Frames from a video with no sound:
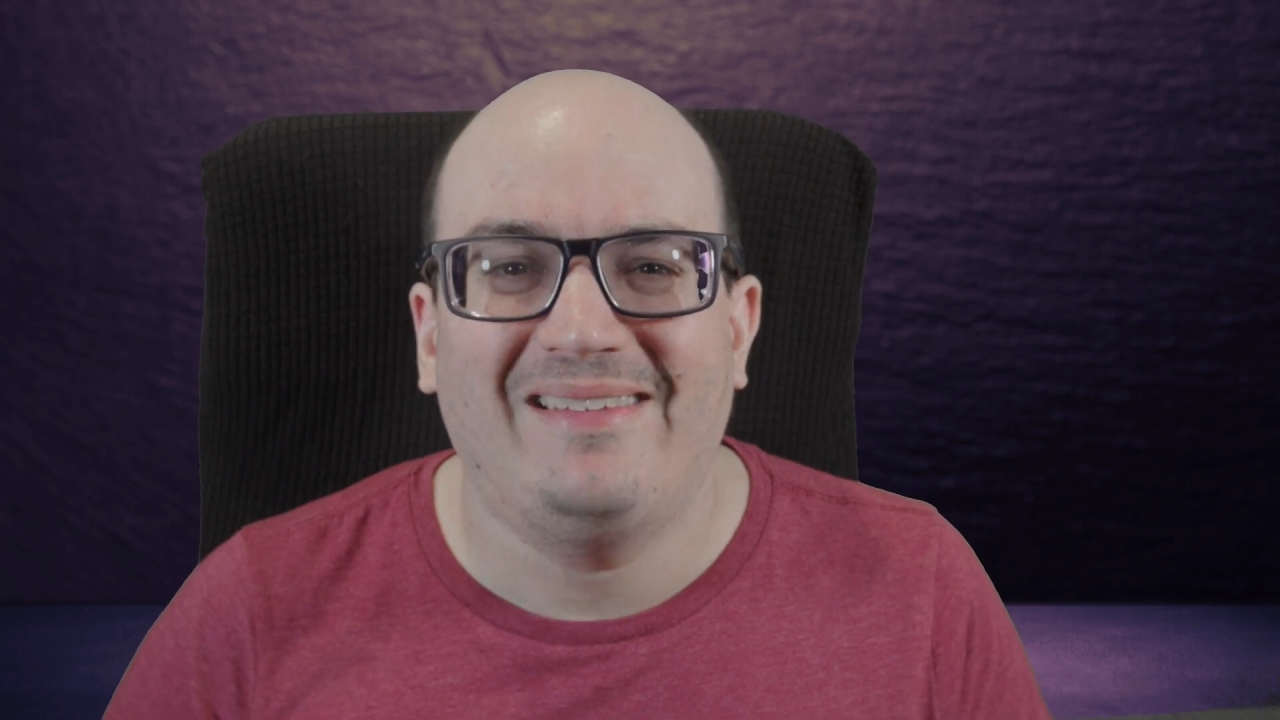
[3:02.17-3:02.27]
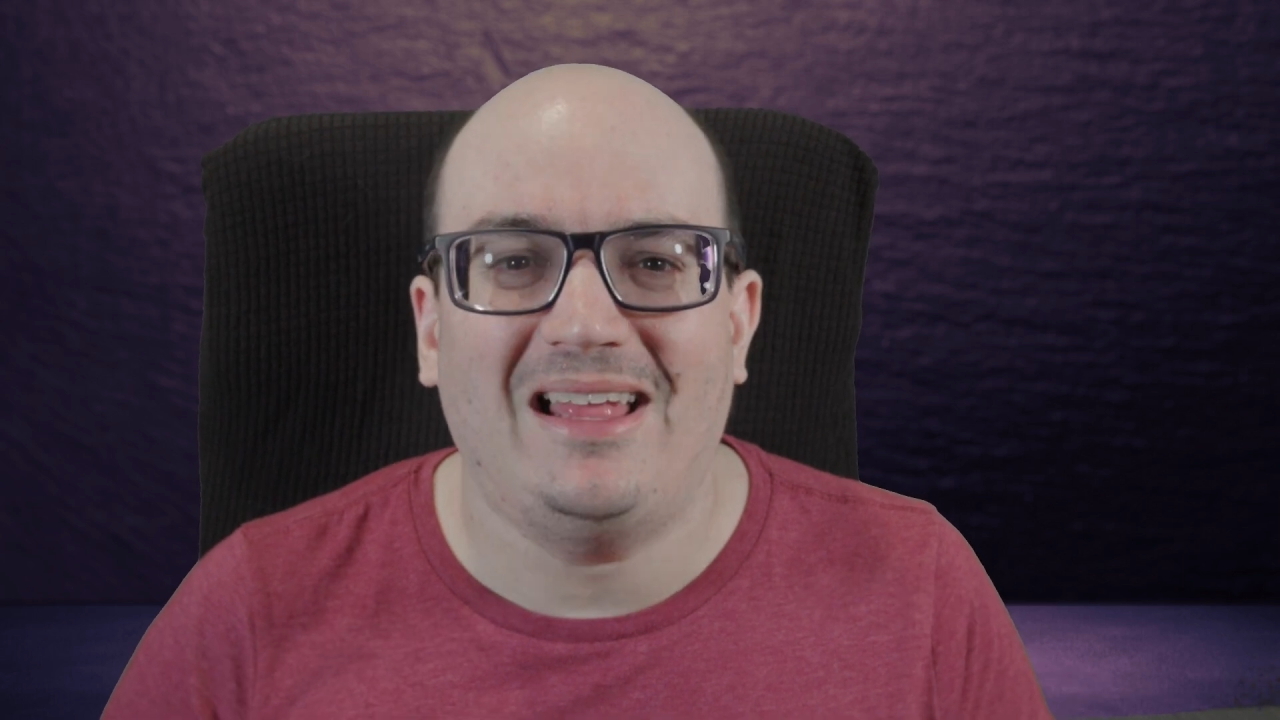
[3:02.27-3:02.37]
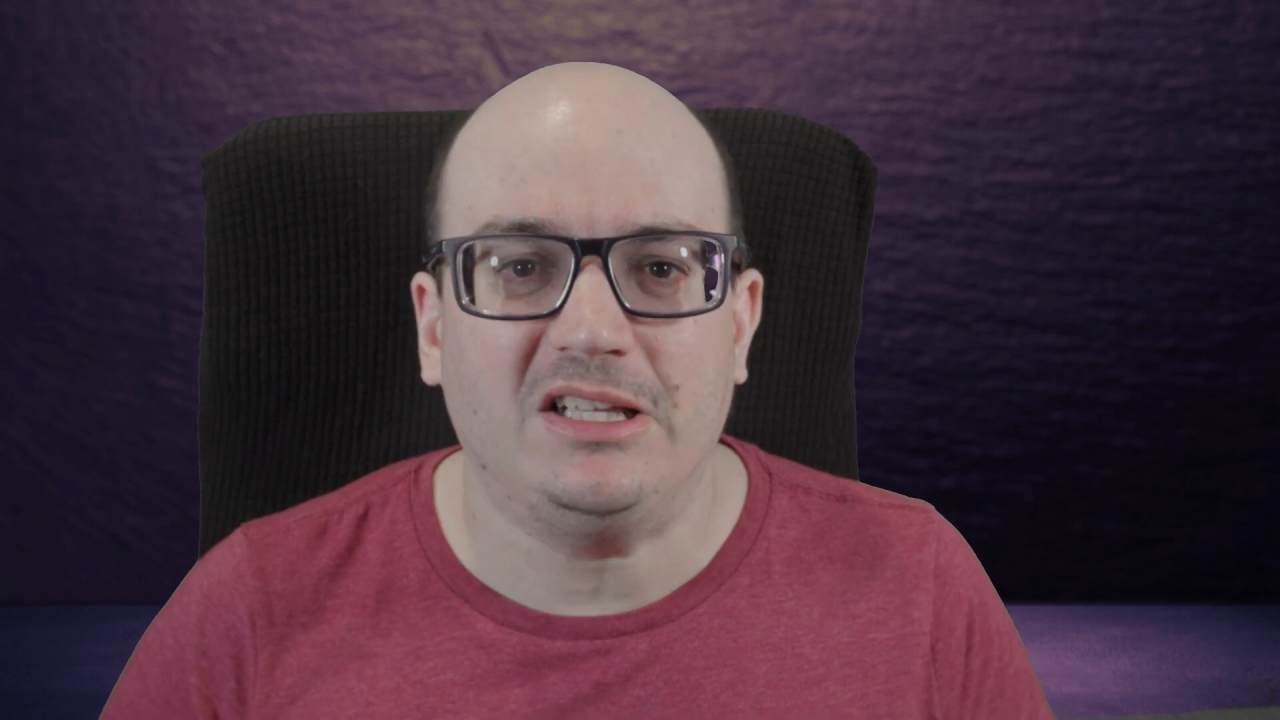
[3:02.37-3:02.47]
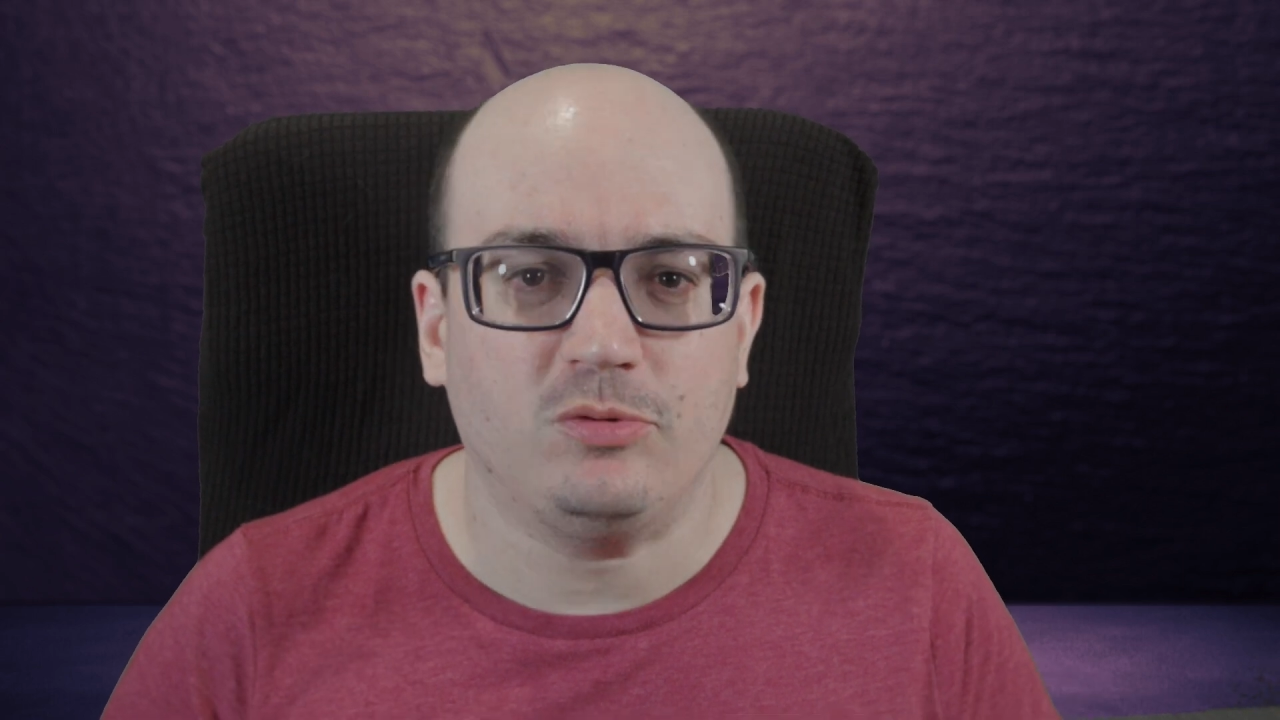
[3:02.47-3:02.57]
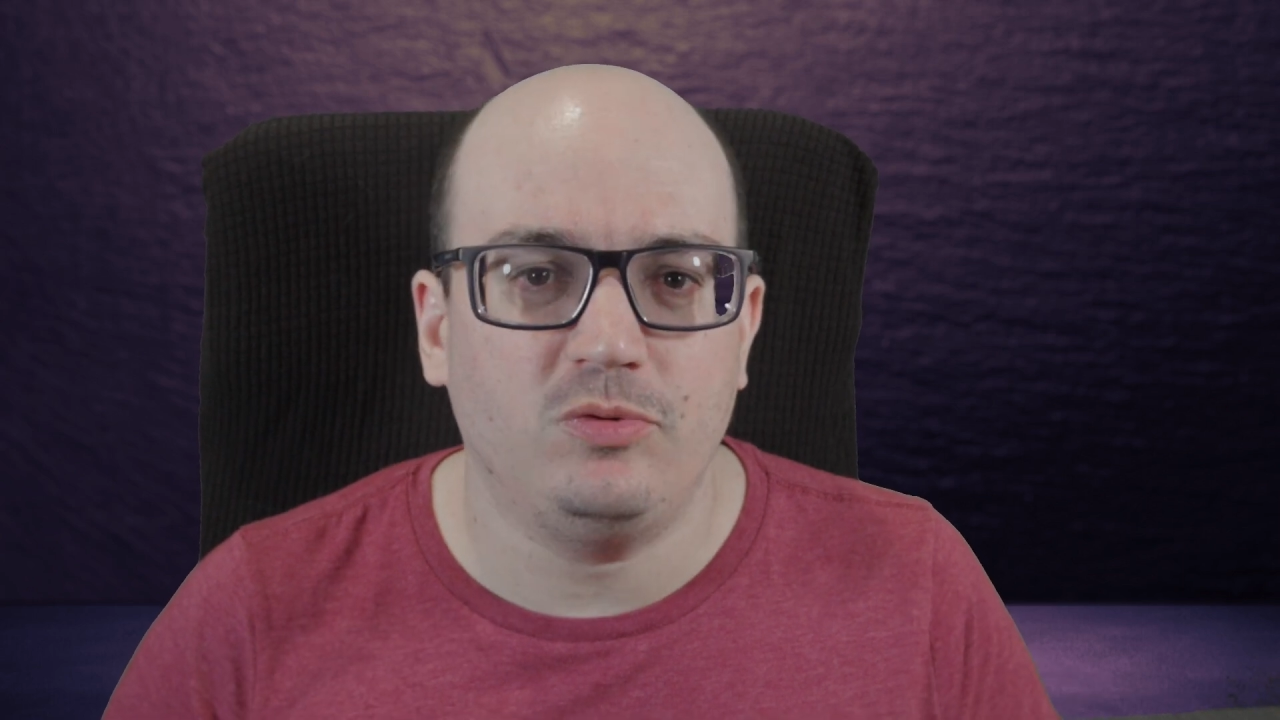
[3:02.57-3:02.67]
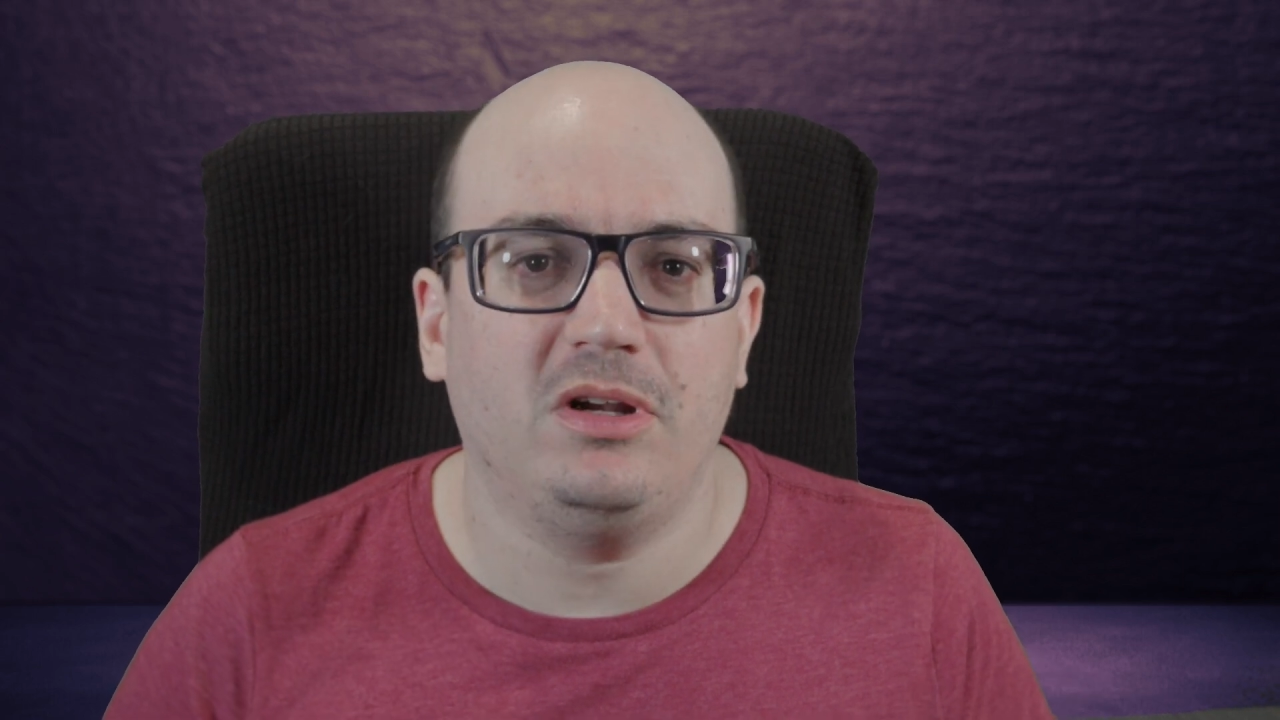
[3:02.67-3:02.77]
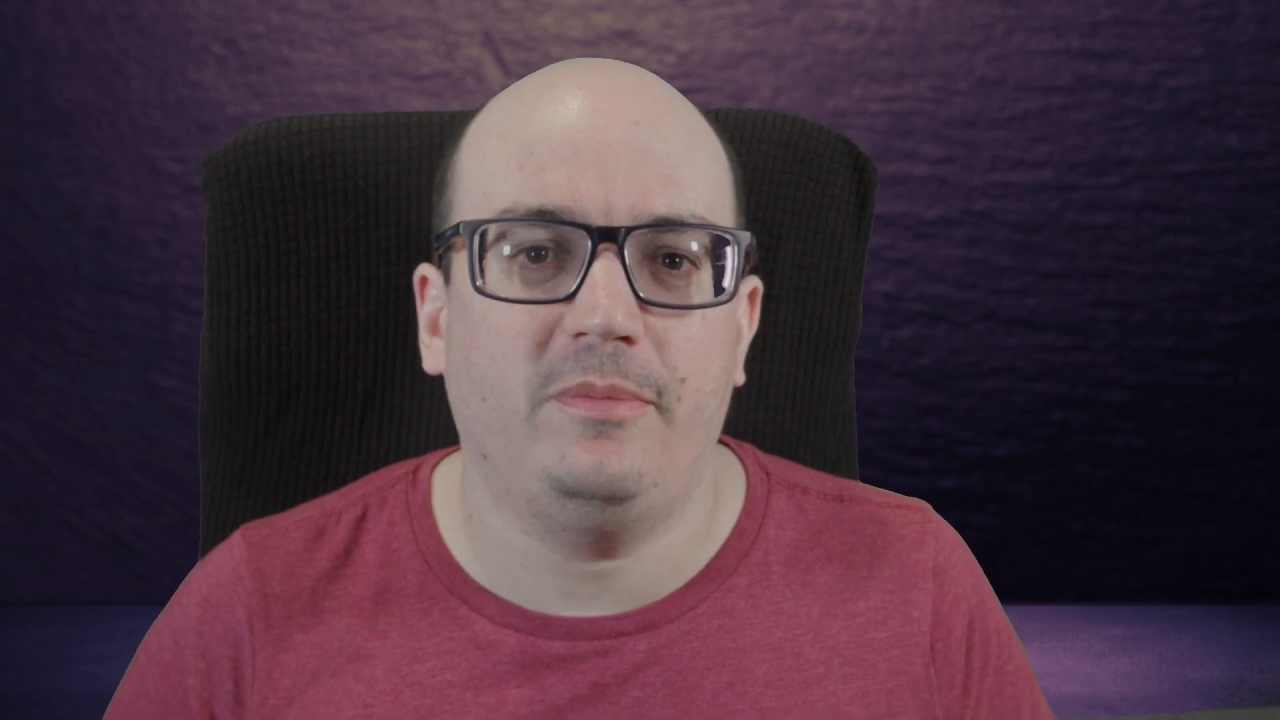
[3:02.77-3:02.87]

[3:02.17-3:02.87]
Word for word: that's when you're going